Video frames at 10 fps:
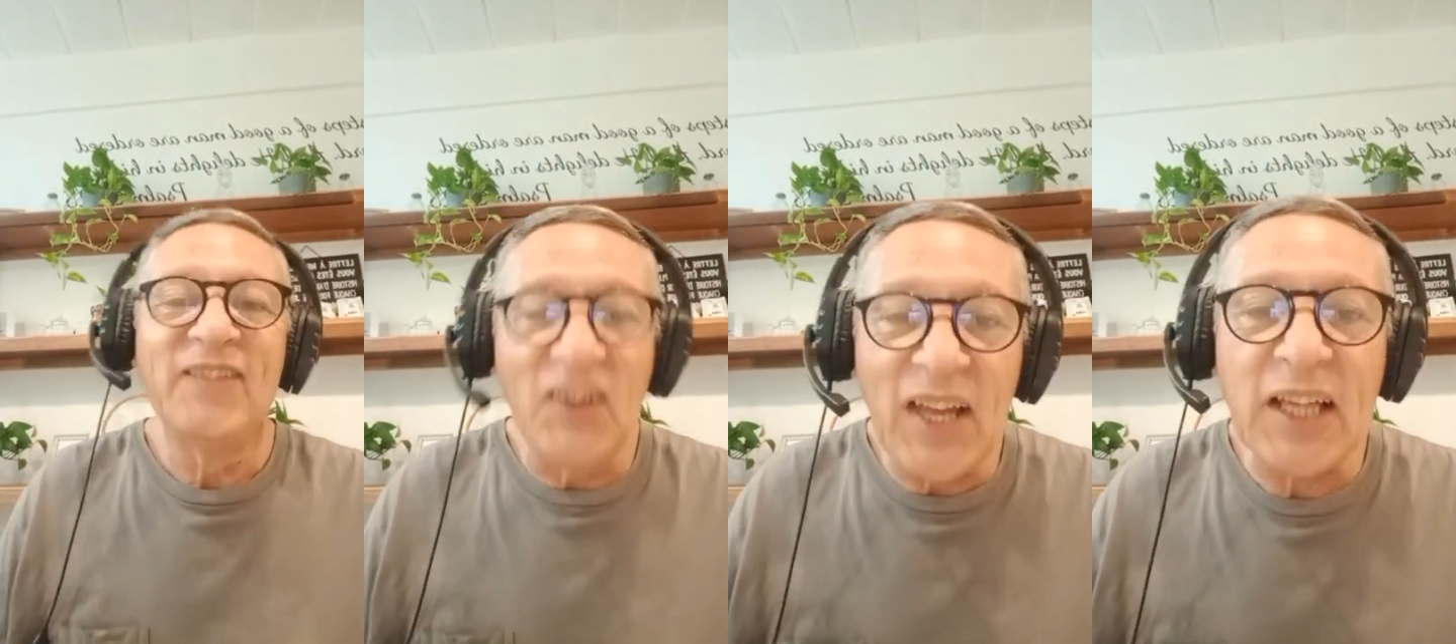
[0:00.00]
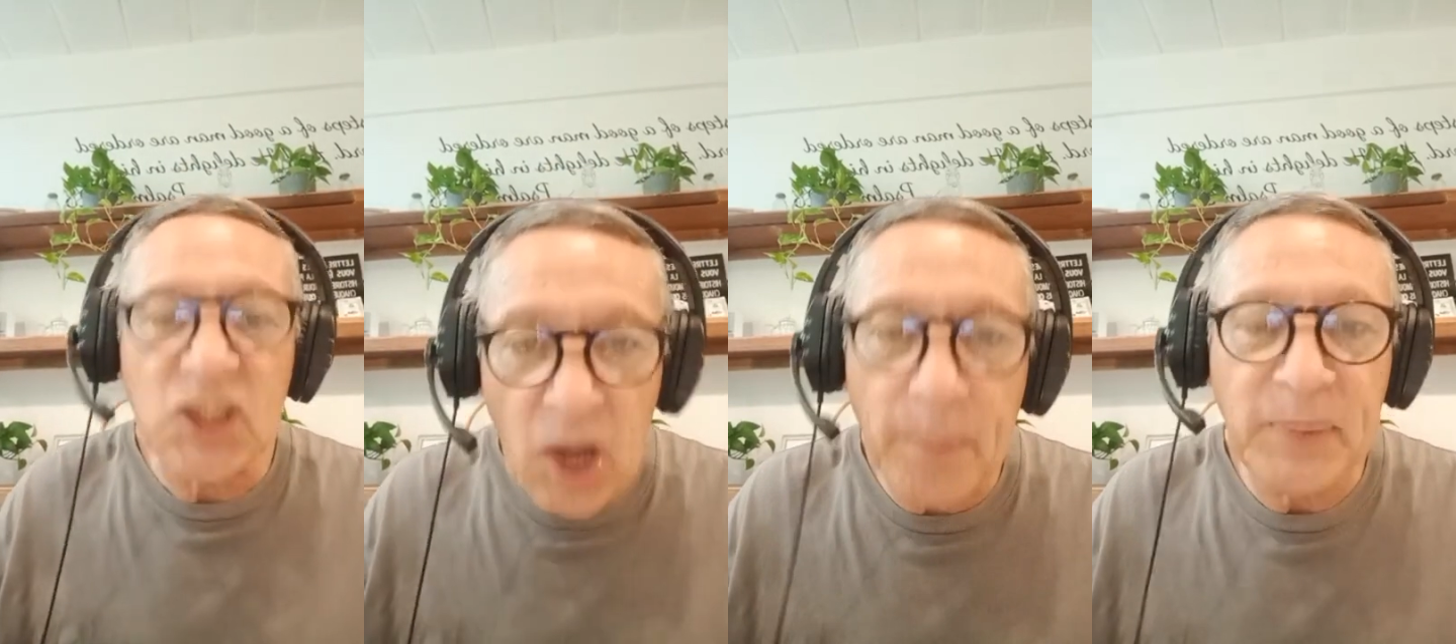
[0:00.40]
More like
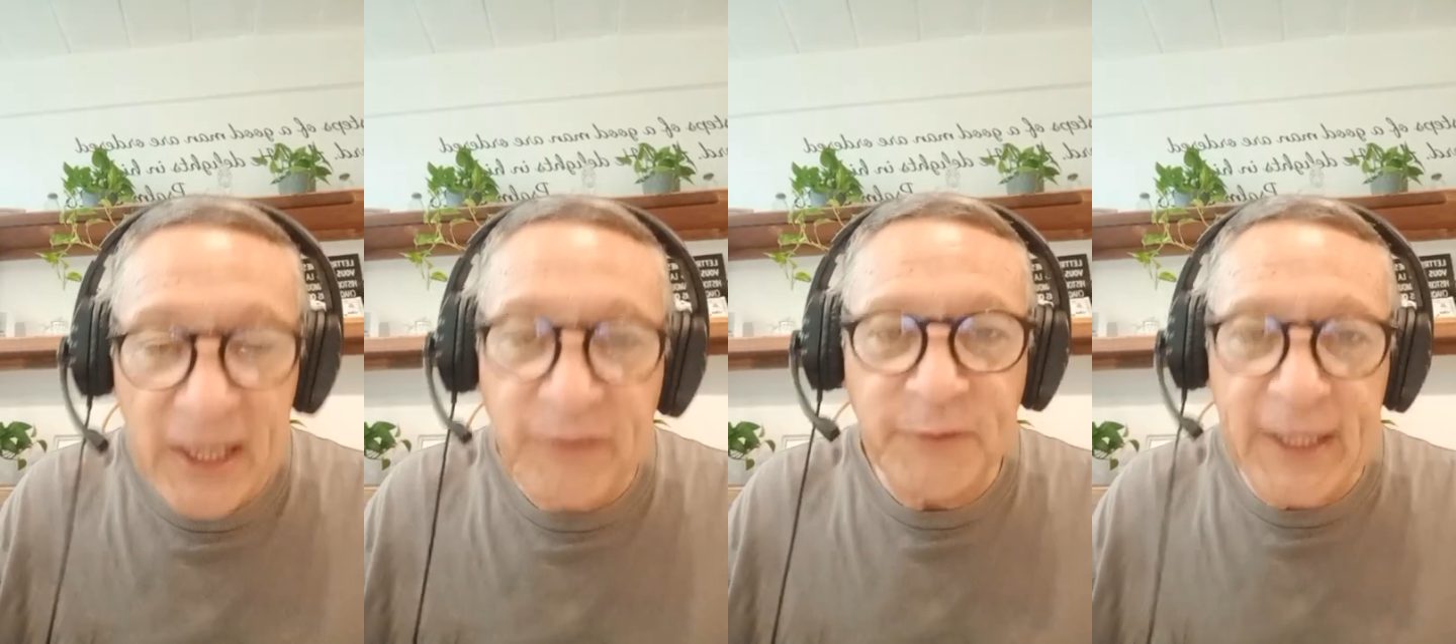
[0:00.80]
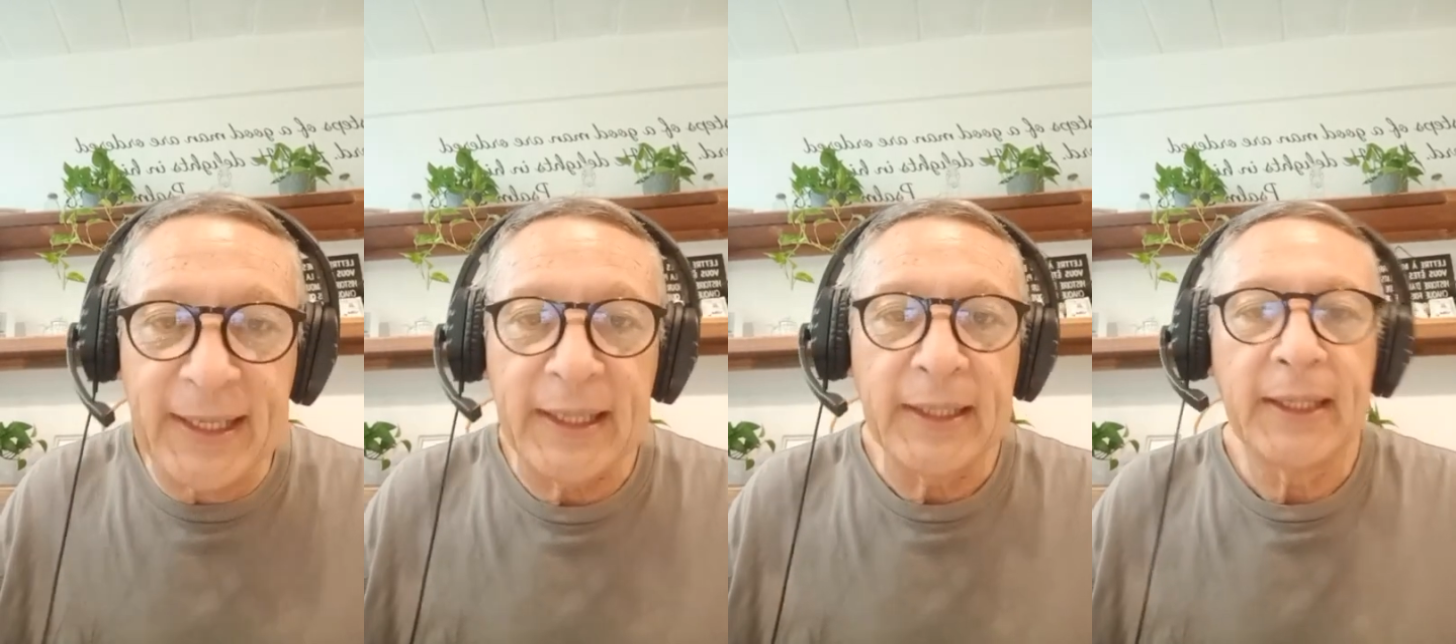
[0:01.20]

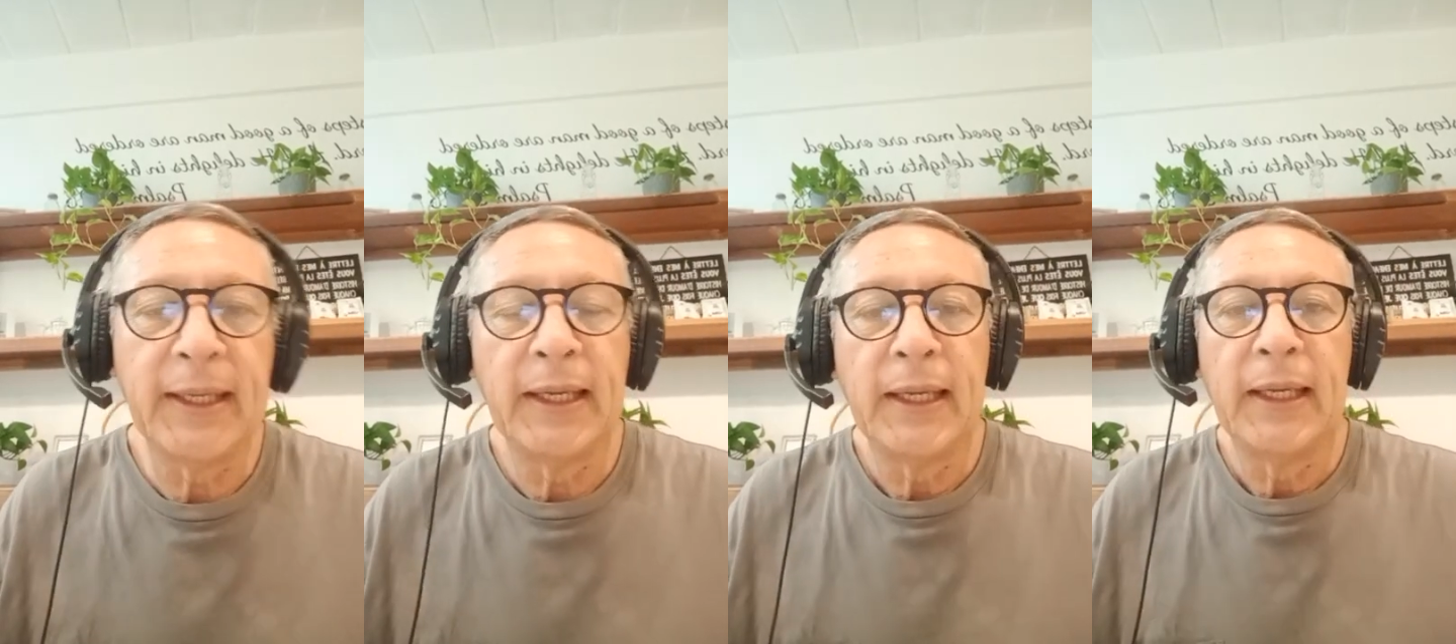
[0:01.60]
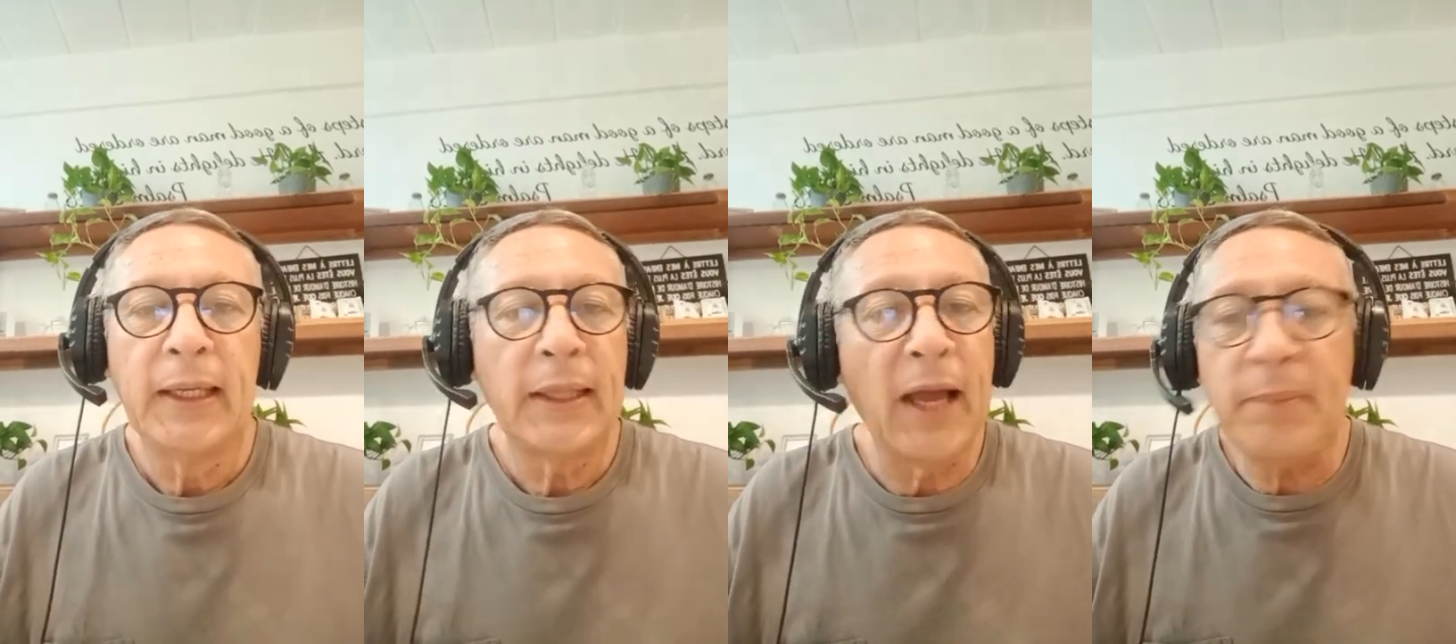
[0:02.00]
shoplifting.
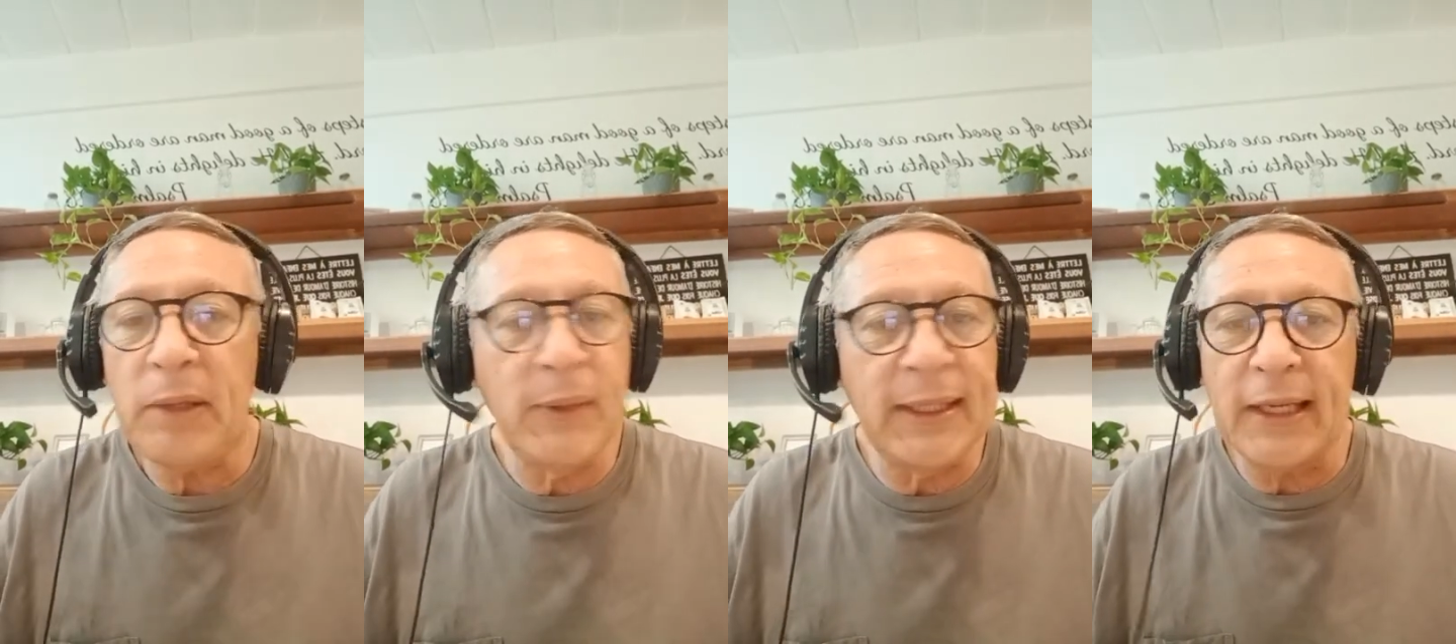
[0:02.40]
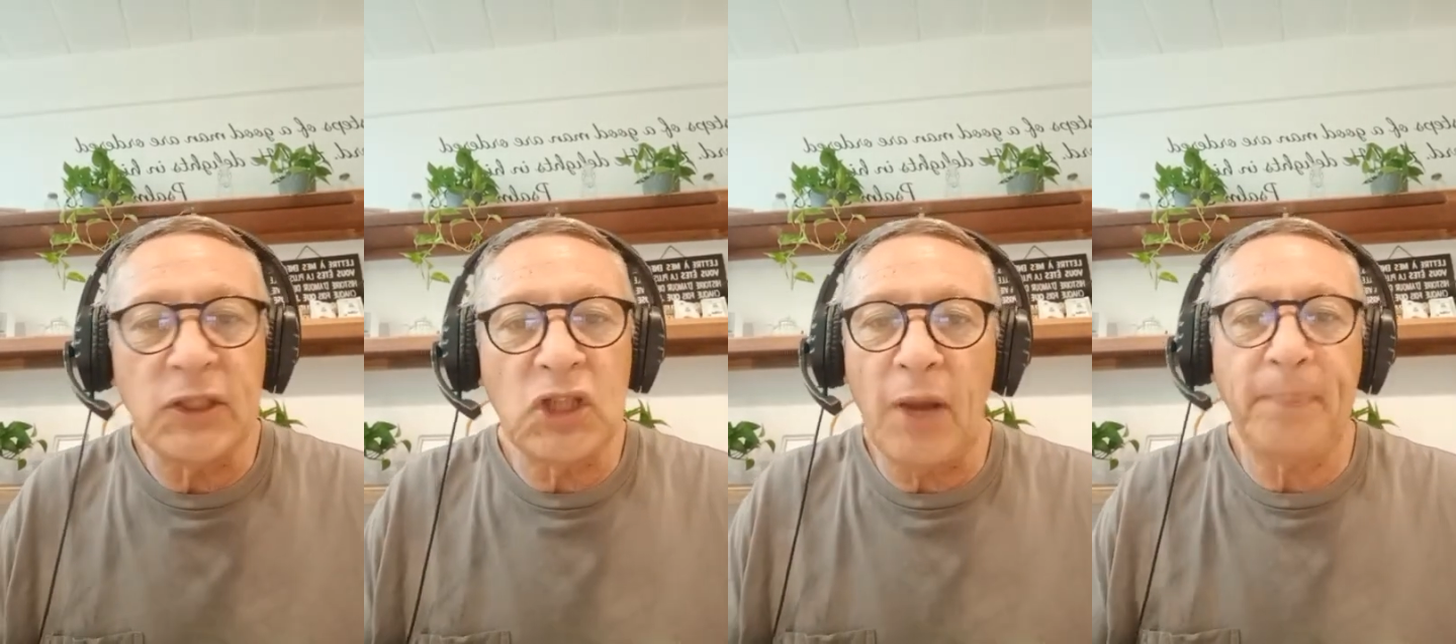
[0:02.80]
Don't be window
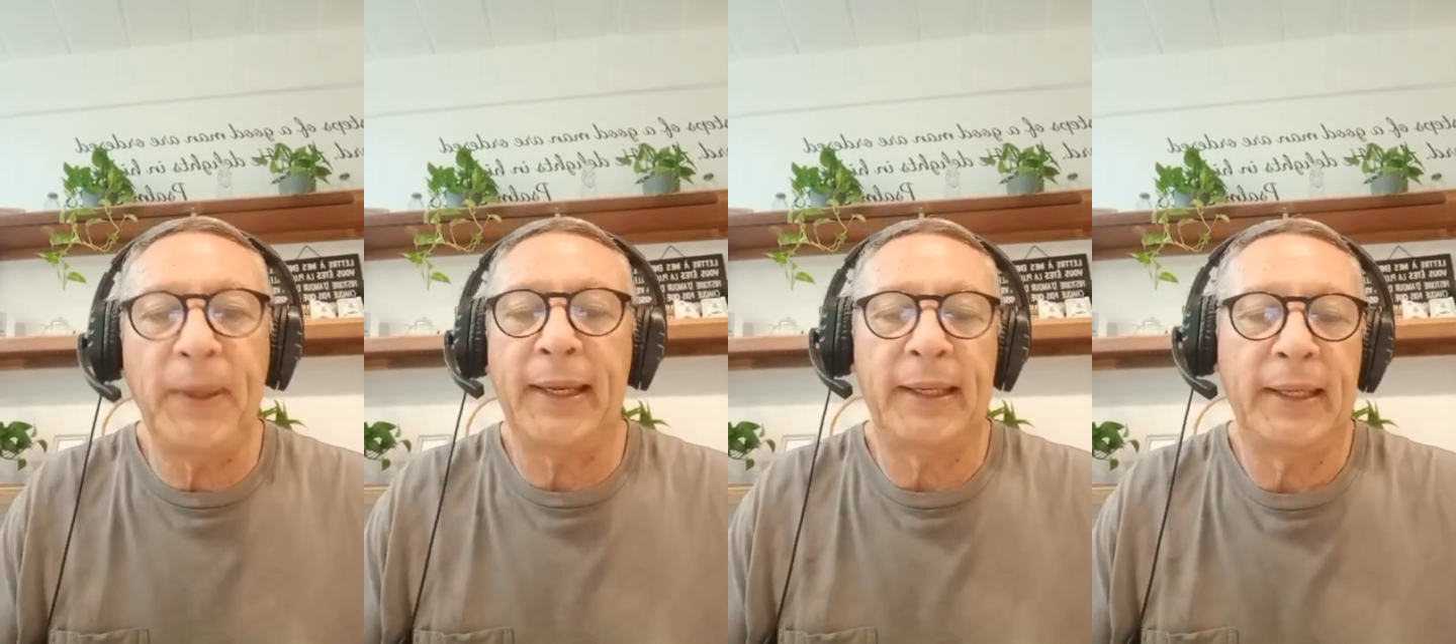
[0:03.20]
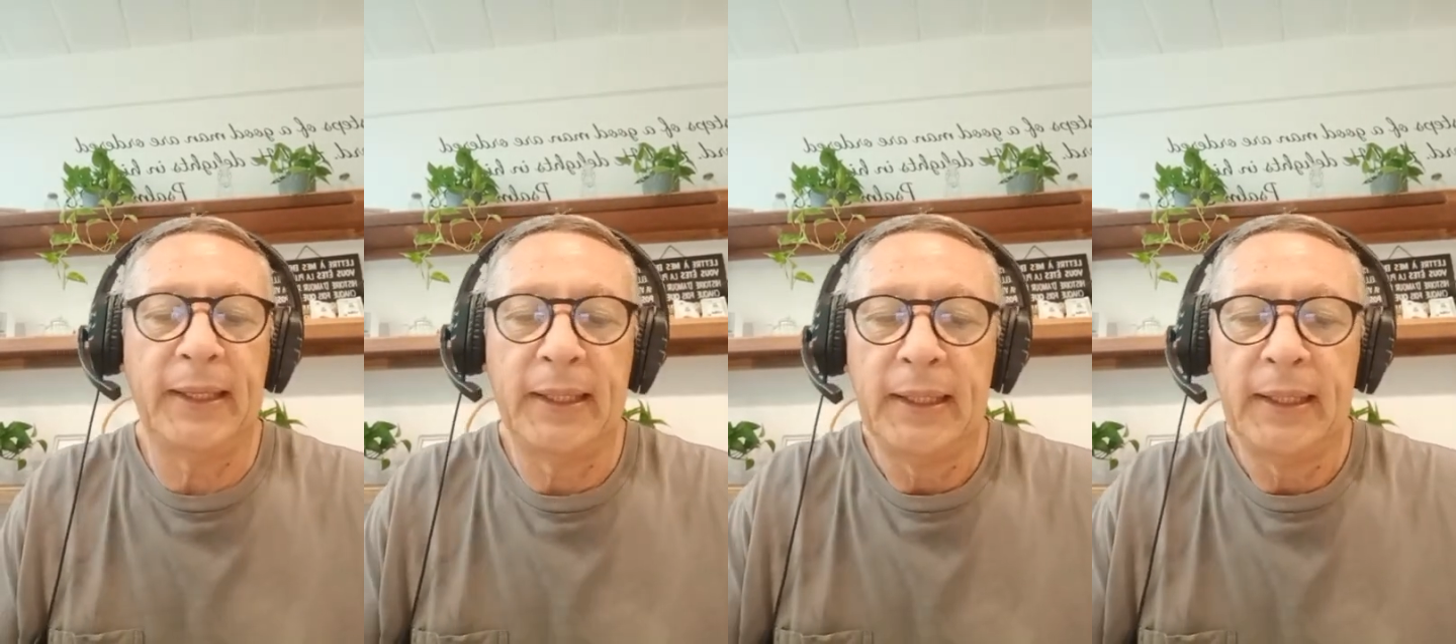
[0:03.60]
shopping.